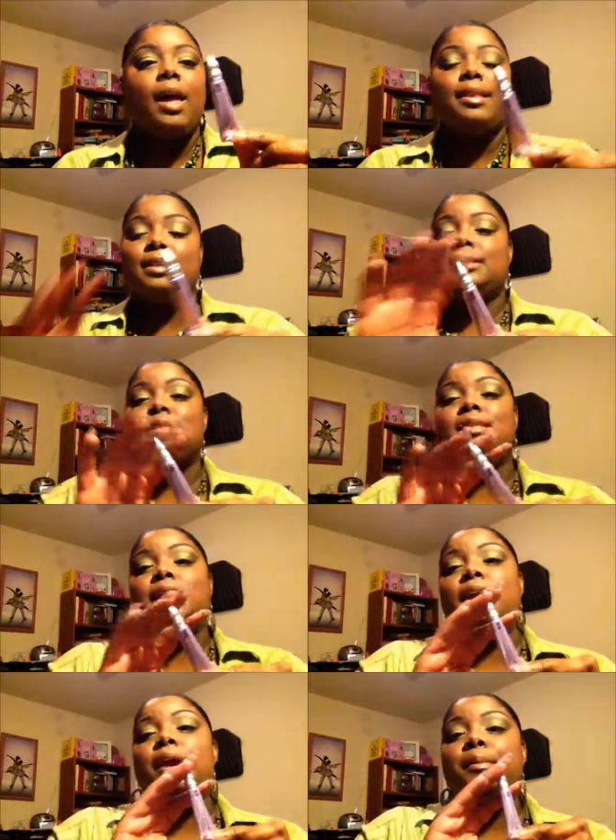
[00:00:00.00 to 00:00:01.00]
This is
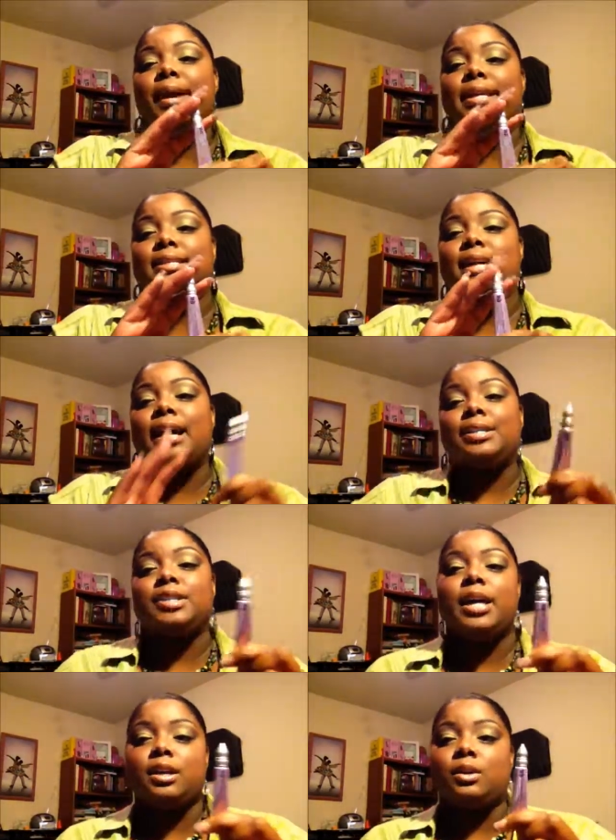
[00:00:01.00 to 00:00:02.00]
the best
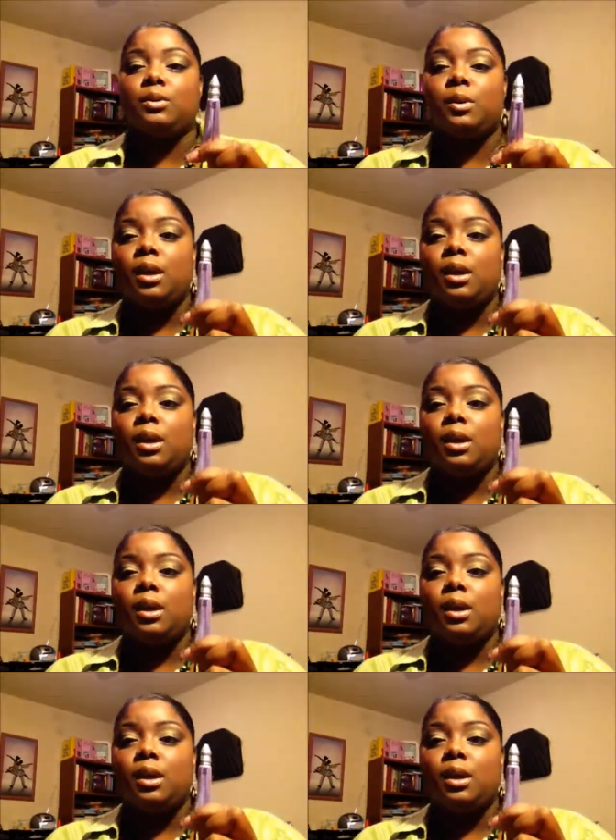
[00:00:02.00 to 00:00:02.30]
eyeshadow